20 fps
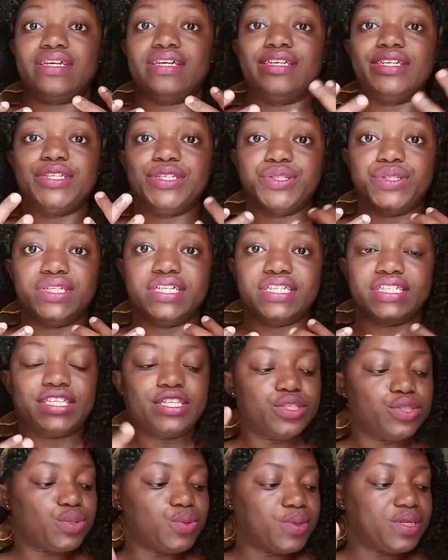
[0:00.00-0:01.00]
into the
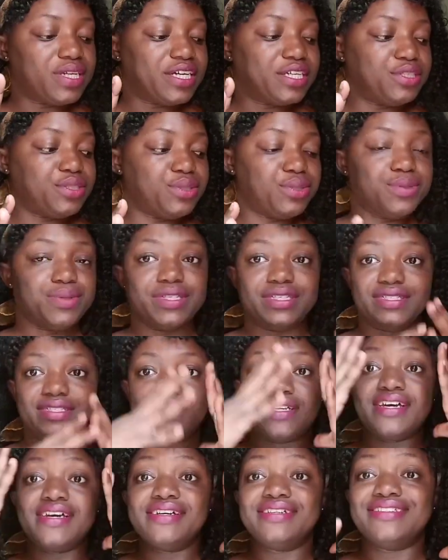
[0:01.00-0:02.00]
skin. So what I do
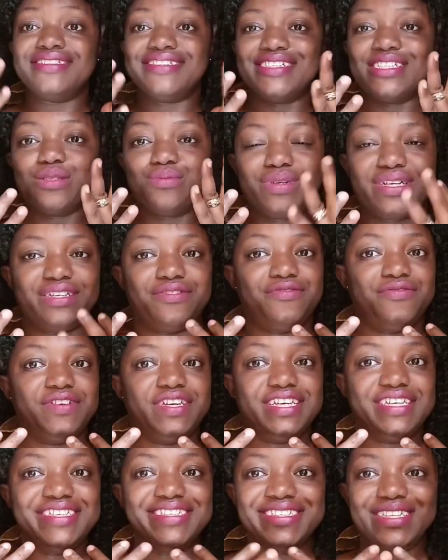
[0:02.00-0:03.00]
is, this is my
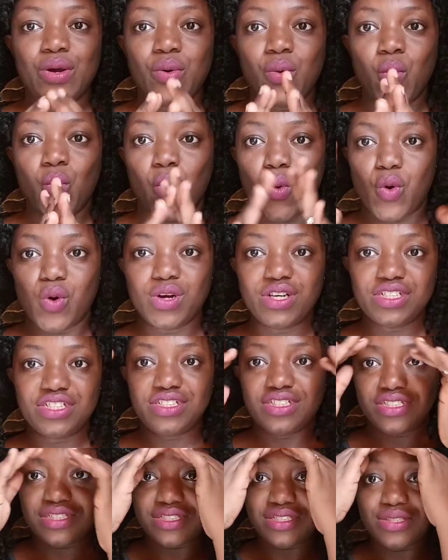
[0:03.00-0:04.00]
face
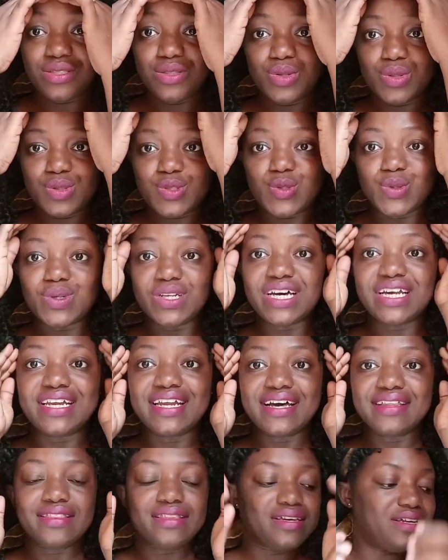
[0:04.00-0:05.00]
washed, no toner,
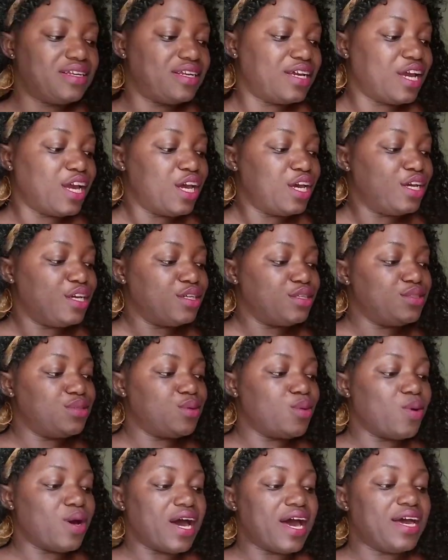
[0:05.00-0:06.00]
nothing.
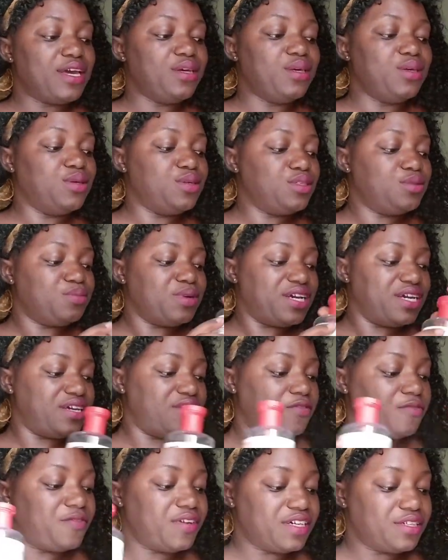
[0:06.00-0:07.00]
So I use
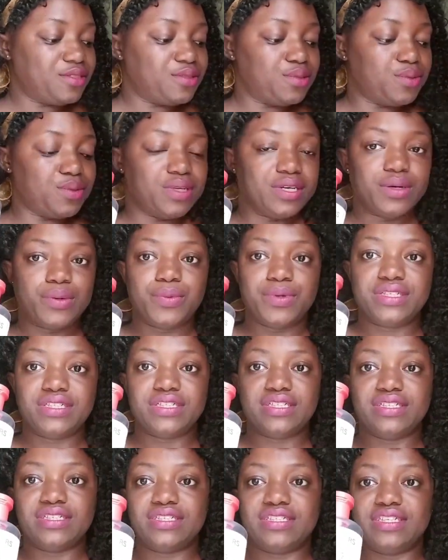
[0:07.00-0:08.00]
my first toner, which
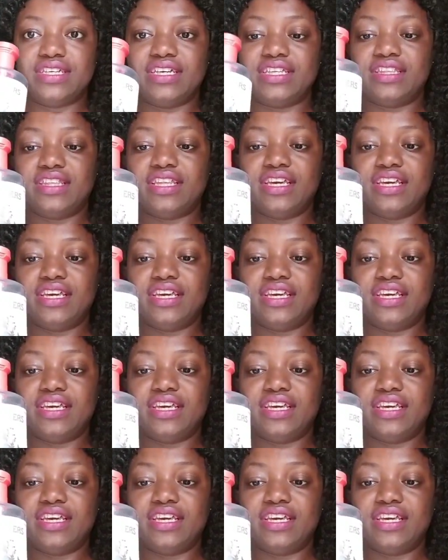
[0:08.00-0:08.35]
is the